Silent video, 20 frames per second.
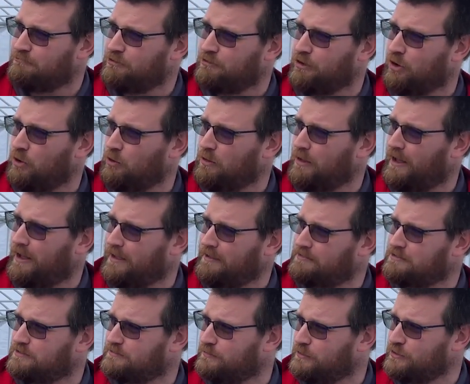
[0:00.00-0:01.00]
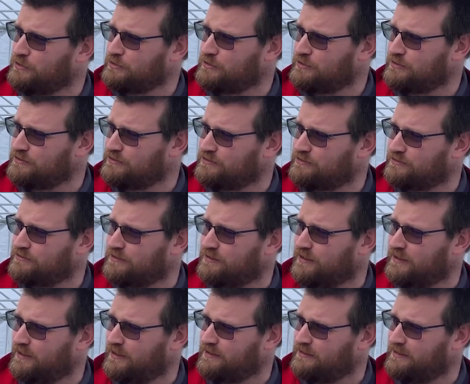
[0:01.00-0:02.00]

no lights versus the